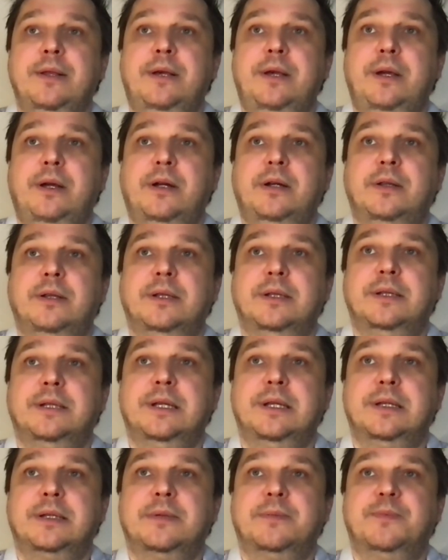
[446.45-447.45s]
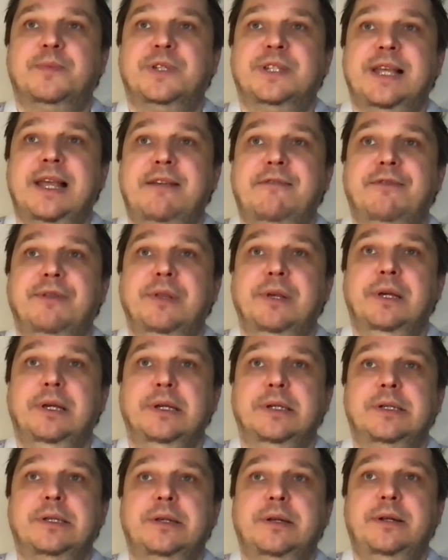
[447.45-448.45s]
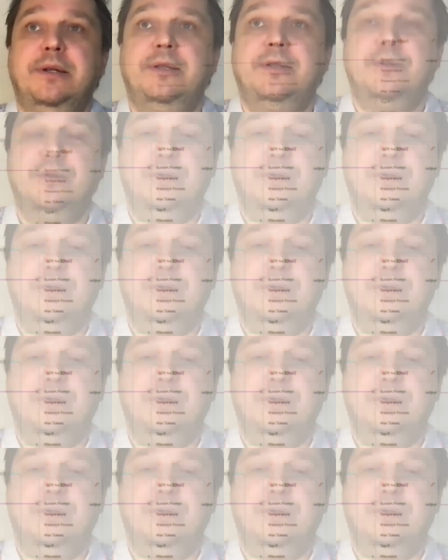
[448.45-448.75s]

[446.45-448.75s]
here that says save in the oh, history.